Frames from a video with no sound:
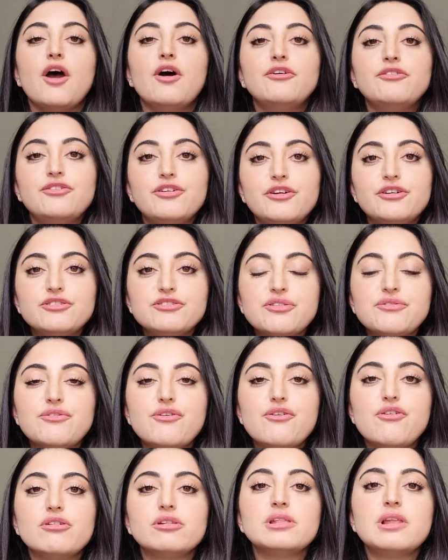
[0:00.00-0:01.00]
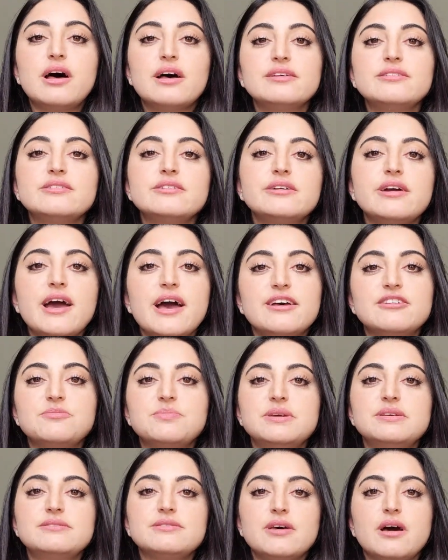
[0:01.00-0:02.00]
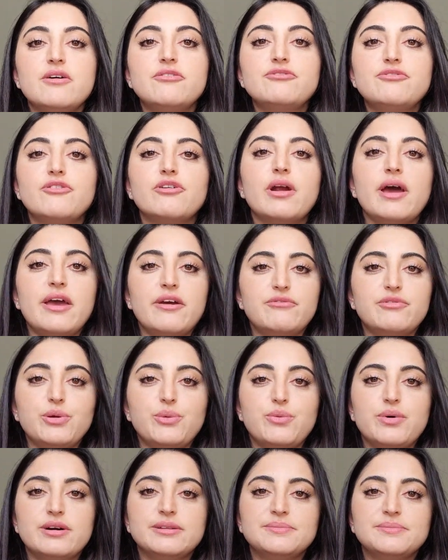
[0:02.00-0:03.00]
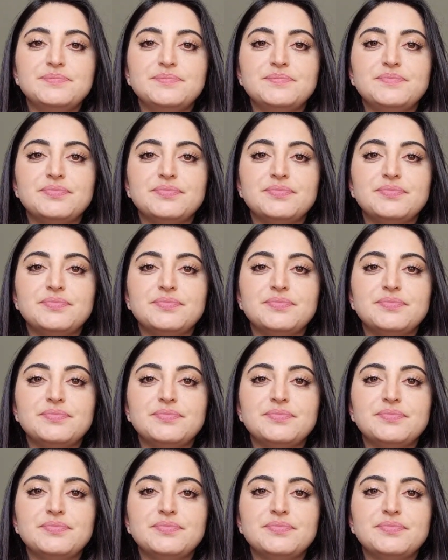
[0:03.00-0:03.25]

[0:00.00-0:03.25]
First of all, last year has been tough for everyone.